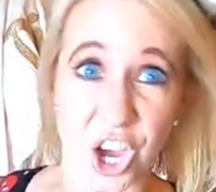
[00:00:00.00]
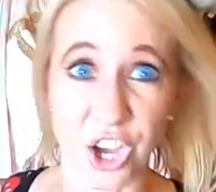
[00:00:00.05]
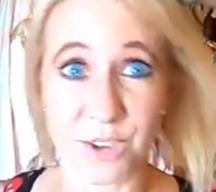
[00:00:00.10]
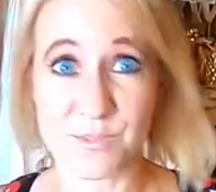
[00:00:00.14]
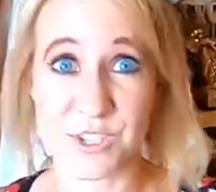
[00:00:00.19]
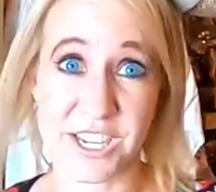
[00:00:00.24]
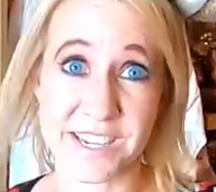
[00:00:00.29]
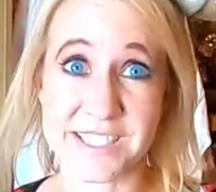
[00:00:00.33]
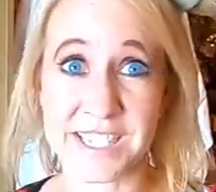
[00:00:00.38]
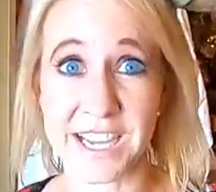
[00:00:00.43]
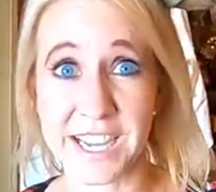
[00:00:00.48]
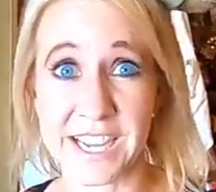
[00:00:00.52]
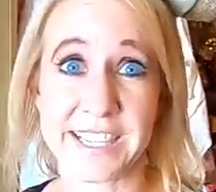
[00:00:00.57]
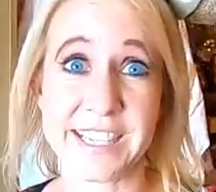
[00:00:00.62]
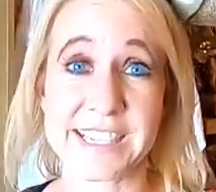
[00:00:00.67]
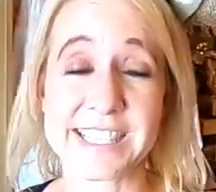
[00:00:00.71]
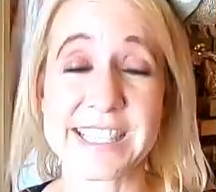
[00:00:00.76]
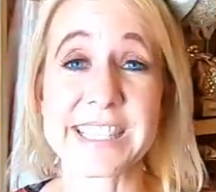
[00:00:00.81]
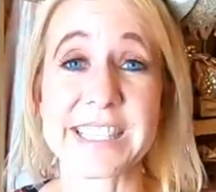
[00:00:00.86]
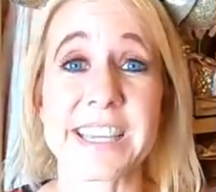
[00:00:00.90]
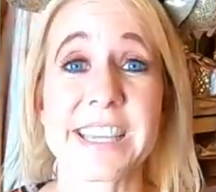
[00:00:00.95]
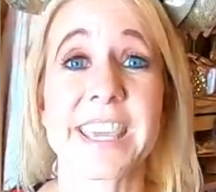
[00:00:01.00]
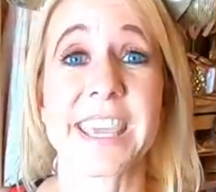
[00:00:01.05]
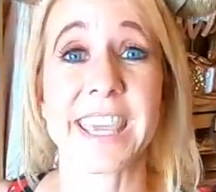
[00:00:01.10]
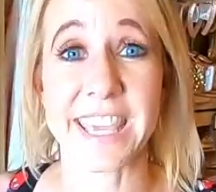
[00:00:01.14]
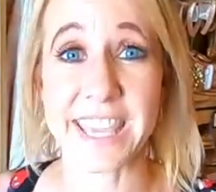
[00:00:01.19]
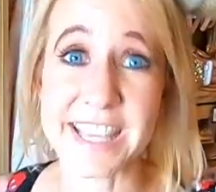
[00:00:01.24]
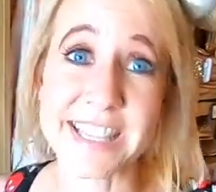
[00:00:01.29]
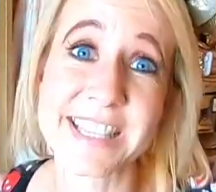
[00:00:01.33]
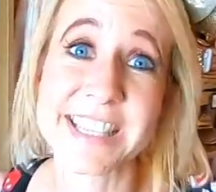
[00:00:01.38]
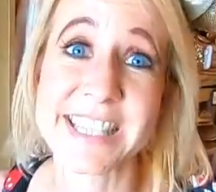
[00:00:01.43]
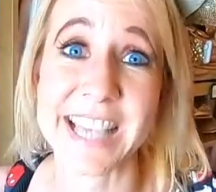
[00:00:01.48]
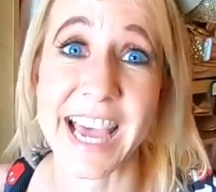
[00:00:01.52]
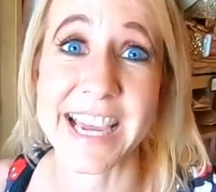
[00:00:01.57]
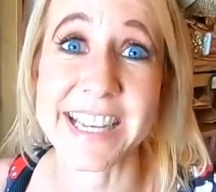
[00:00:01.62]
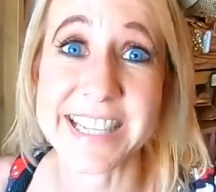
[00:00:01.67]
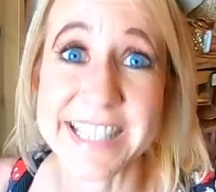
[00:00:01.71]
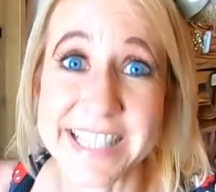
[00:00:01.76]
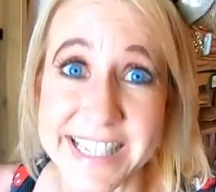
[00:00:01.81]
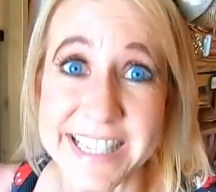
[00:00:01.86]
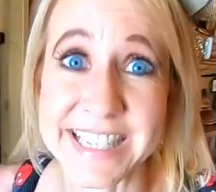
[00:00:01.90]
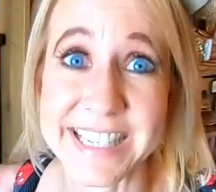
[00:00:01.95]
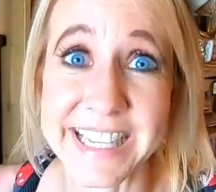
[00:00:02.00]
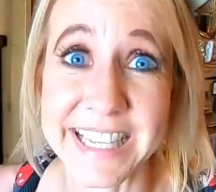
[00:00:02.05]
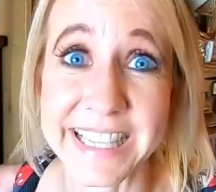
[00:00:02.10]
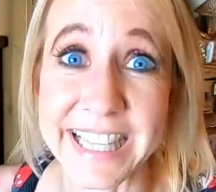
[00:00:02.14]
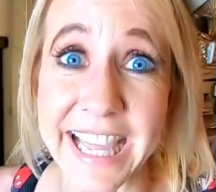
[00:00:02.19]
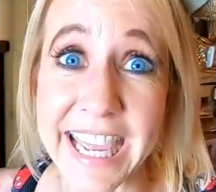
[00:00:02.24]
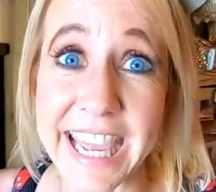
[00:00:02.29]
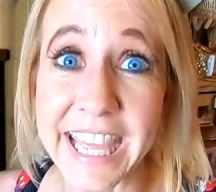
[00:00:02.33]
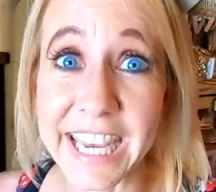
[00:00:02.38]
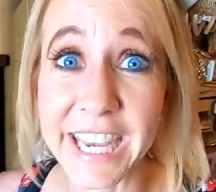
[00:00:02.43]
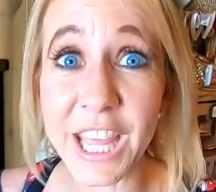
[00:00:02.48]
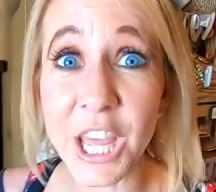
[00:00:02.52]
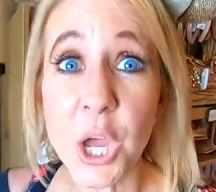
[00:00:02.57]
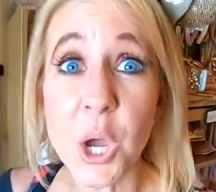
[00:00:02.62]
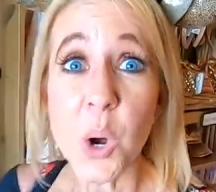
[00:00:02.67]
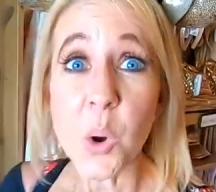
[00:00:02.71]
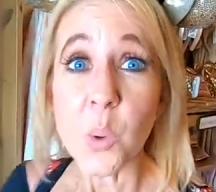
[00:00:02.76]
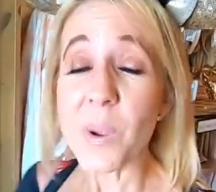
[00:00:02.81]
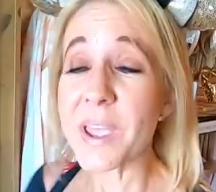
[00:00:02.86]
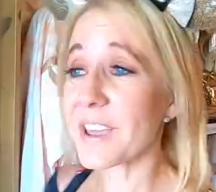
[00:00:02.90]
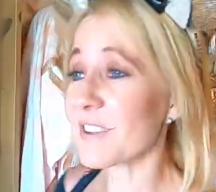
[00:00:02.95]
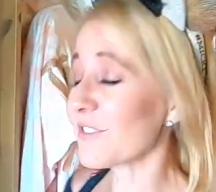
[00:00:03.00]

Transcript: Object Hide and Seek inside Disneyland. We